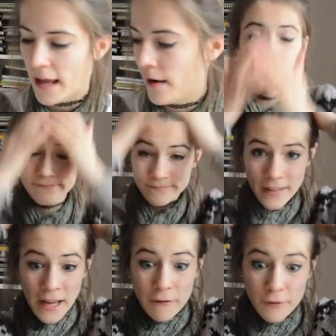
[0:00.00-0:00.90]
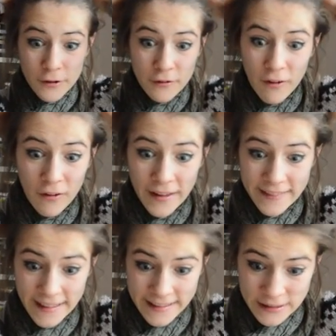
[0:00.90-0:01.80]
And first of all, I'd
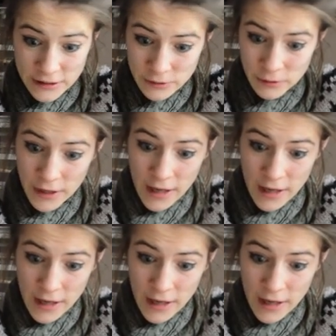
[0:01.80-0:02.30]
like to